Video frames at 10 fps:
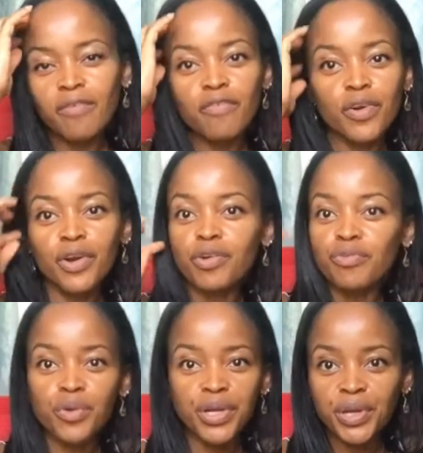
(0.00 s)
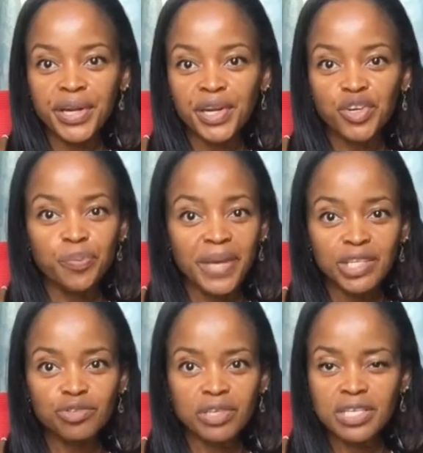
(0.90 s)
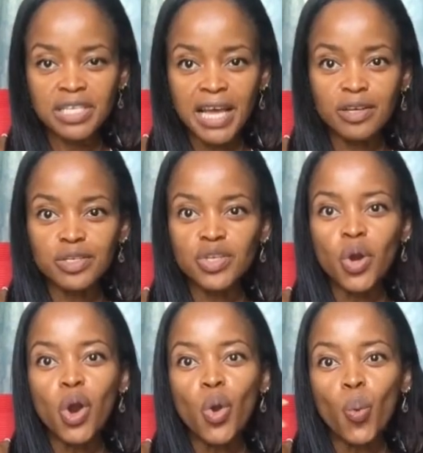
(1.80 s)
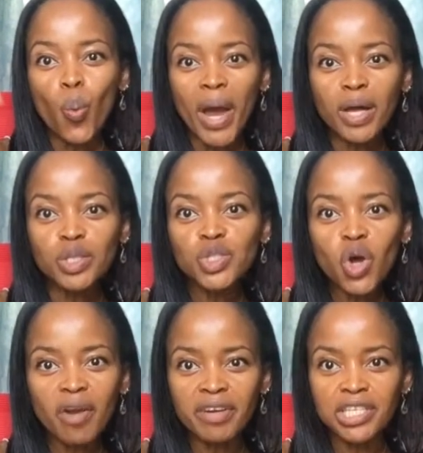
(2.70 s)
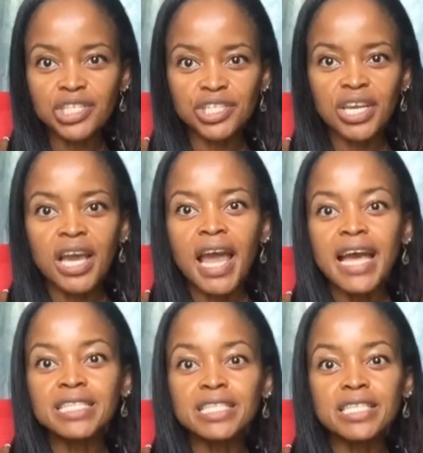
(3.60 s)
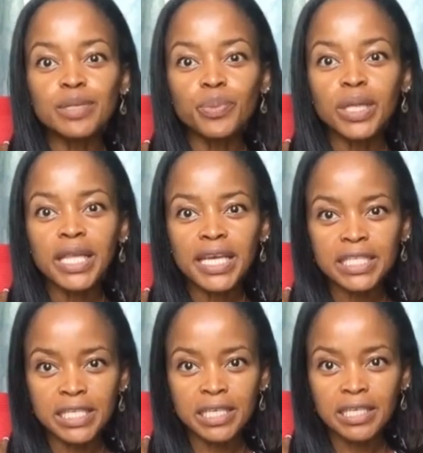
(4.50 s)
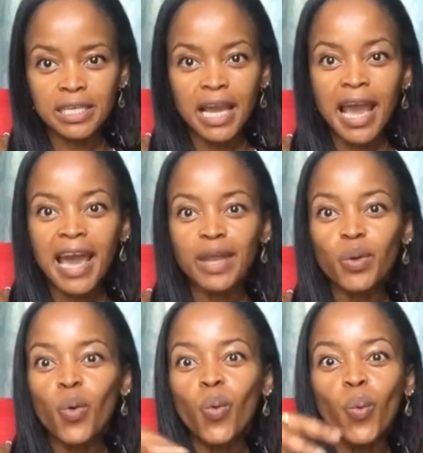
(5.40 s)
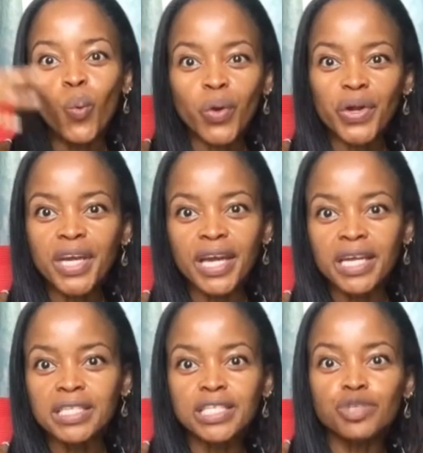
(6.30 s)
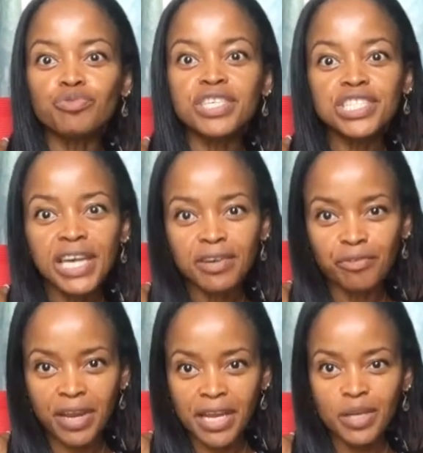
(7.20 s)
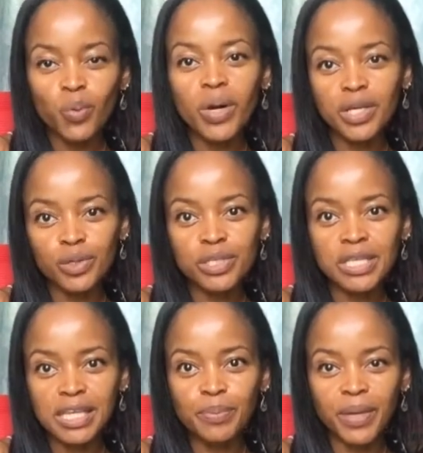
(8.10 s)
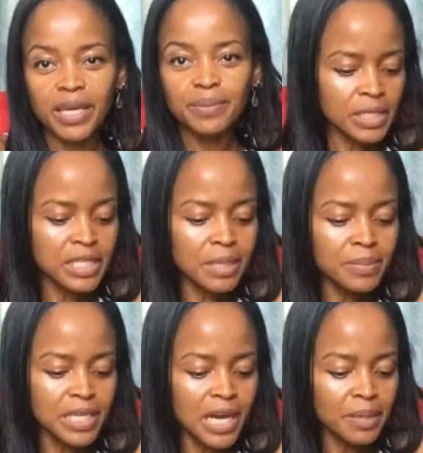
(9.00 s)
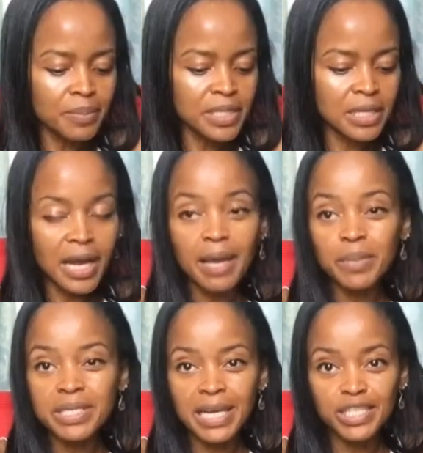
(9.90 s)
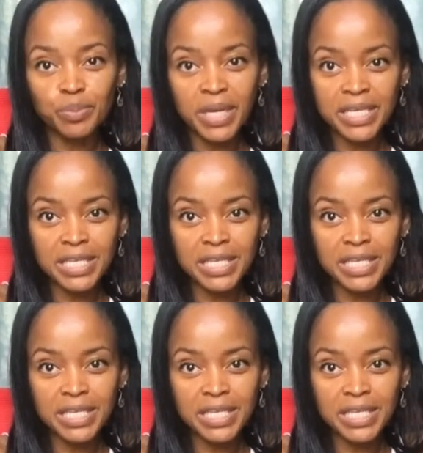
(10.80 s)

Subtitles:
for growing your hair, your matrix cells, are well nourished and stimulated and working to regenerate while you're sleeping. Sometimes I massage my